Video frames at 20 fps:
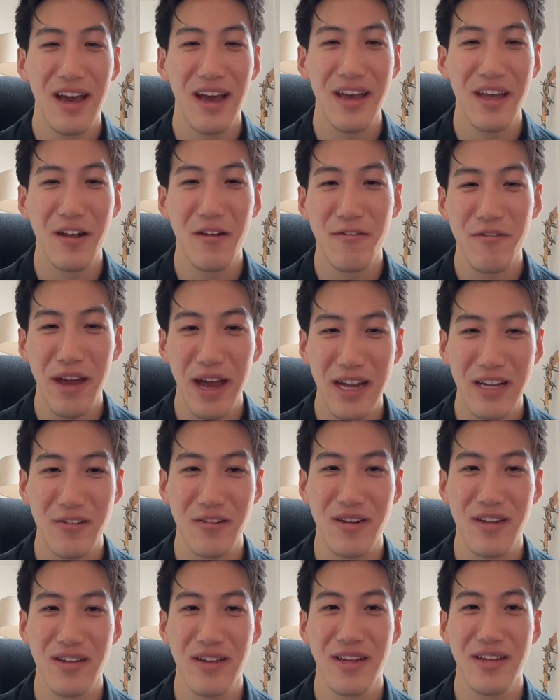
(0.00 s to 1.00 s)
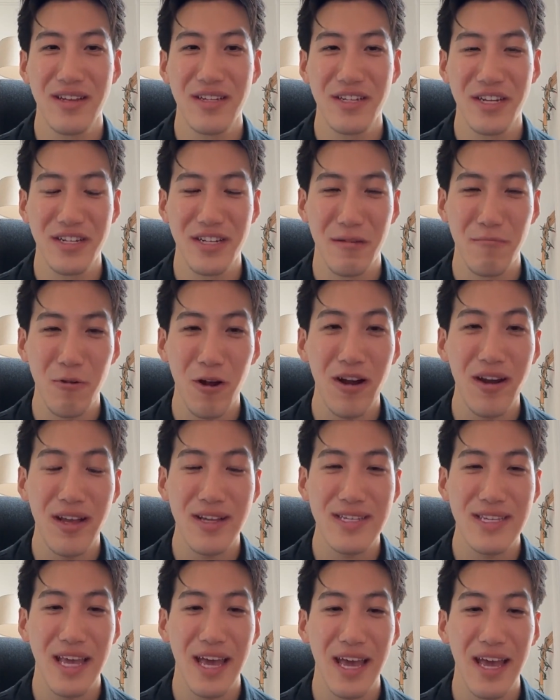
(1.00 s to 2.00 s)
factory and agentic products
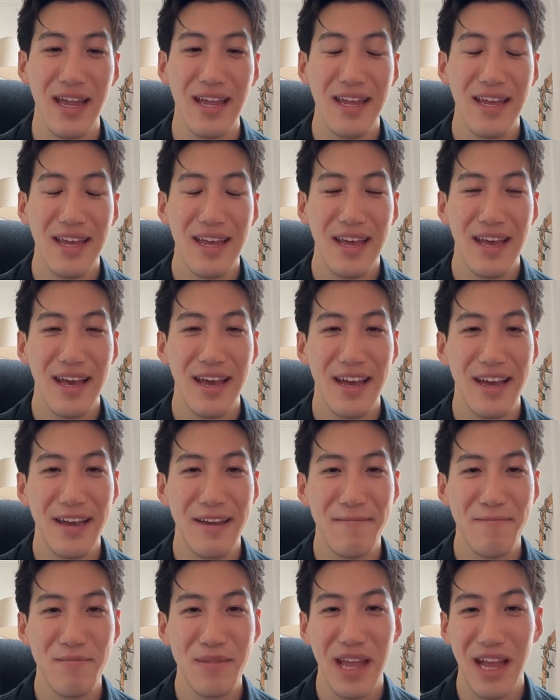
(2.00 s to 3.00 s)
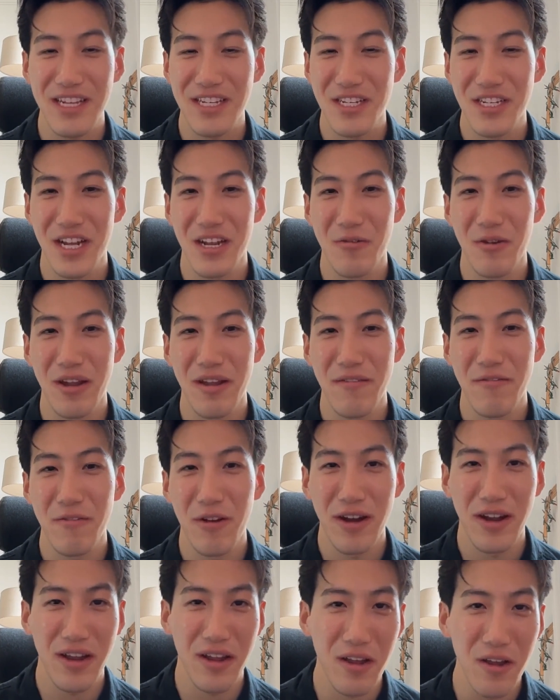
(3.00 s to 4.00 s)
that actually generate
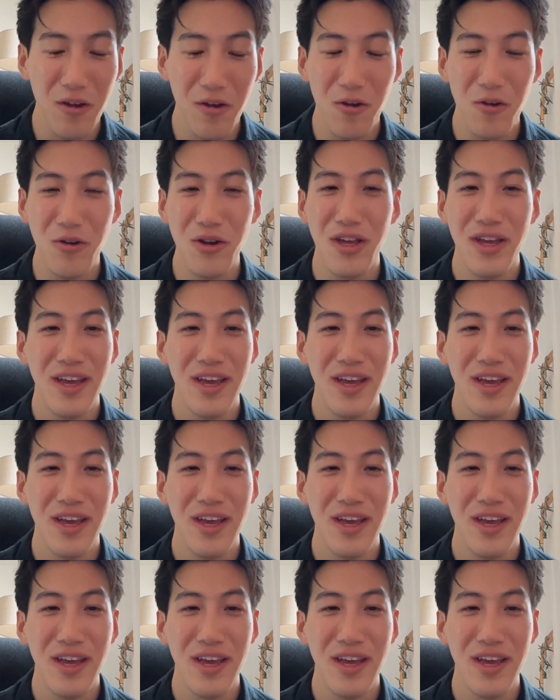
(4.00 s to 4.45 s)
front-end code,